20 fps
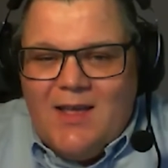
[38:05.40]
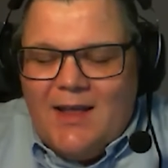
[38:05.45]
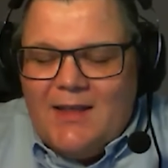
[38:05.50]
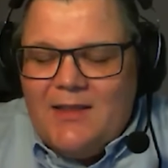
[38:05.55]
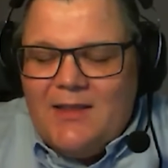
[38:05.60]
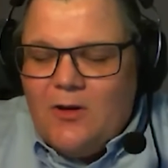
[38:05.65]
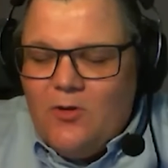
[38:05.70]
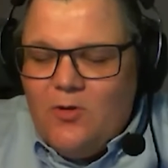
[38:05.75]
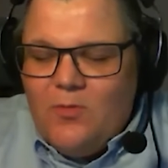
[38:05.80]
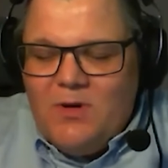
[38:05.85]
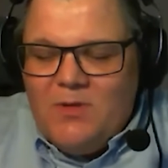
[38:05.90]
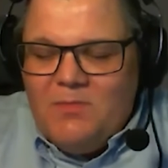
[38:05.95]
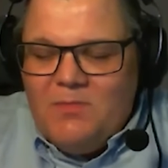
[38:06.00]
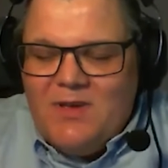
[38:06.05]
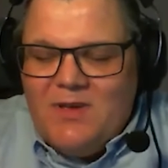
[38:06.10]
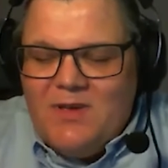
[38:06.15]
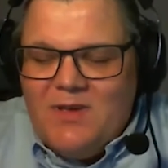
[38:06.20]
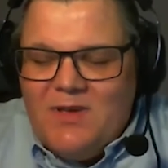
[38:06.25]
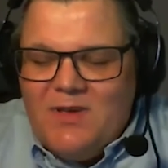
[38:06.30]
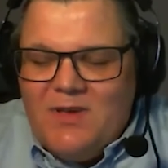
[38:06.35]
And aluminum
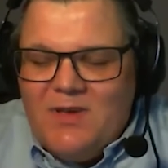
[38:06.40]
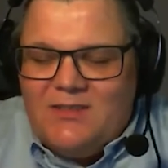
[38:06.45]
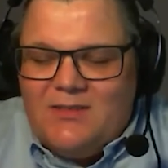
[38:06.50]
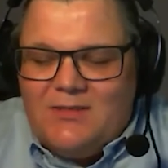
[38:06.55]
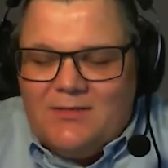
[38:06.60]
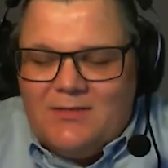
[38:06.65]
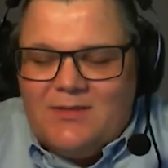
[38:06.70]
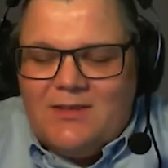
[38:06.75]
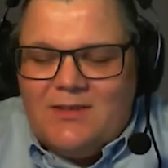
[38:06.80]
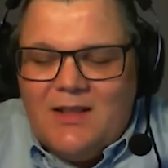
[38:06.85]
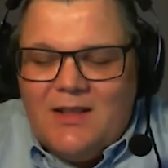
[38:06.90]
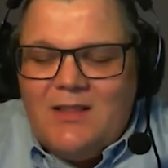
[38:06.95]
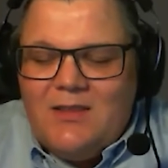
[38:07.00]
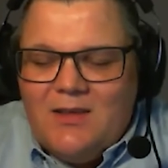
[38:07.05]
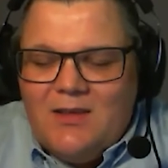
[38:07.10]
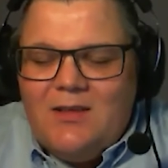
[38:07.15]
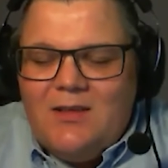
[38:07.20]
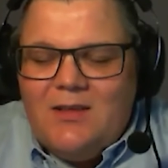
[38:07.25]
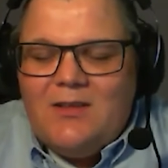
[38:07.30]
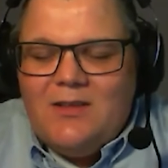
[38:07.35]
is still
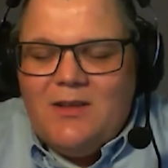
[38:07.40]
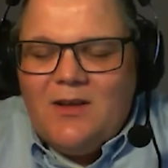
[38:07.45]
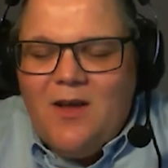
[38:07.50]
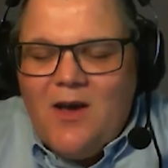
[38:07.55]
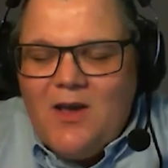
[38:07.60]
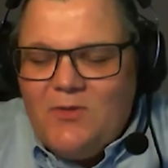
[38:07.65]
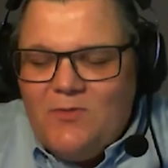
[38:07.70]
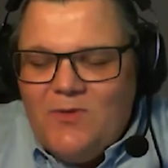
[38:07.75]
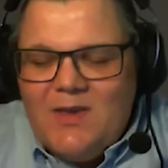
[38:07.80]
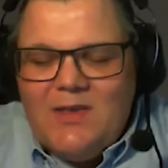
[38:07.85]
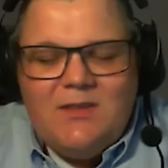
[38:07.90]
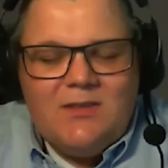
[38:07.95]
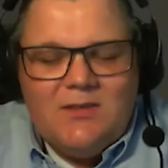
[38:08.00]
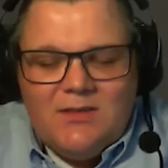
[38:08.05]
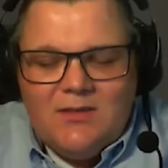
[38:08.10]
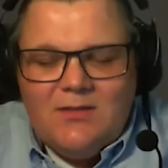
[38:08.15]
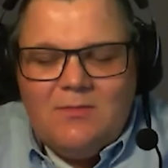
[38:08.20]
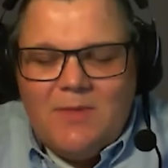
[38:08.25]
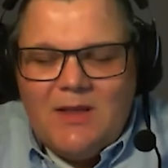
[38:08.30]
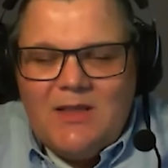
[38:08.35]
the lightweight
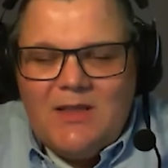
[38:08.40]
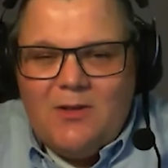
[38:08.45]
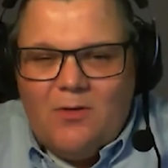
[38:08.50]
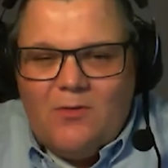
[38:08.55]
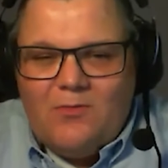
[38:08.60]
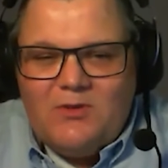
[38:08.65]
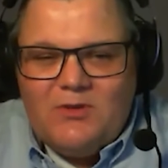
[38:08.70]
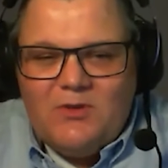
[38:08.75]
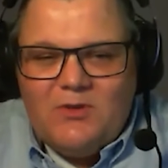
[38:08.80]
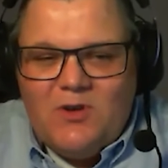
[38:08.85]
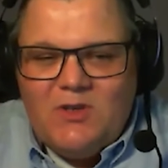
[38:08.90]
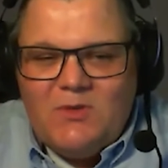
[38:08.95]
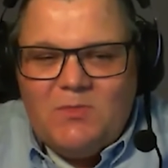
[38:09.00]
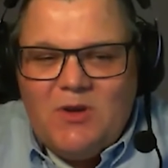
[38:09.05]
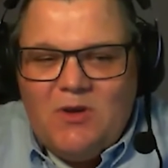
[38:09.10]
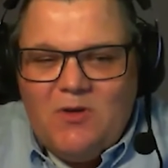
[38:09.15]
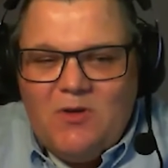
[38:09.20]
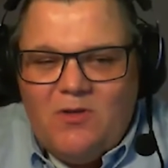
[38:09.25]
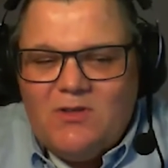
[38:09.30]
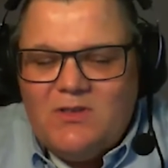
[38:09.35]
metal of choice
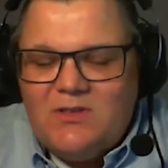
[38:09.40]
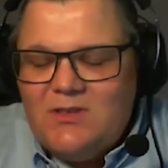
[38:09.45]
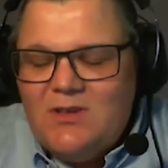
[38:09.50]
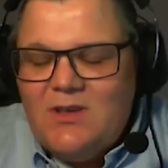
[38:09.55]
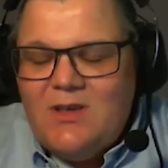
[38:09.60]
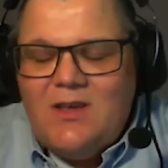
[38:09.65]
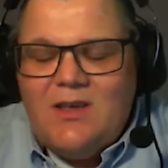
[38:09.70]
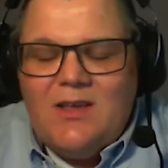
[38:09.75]
because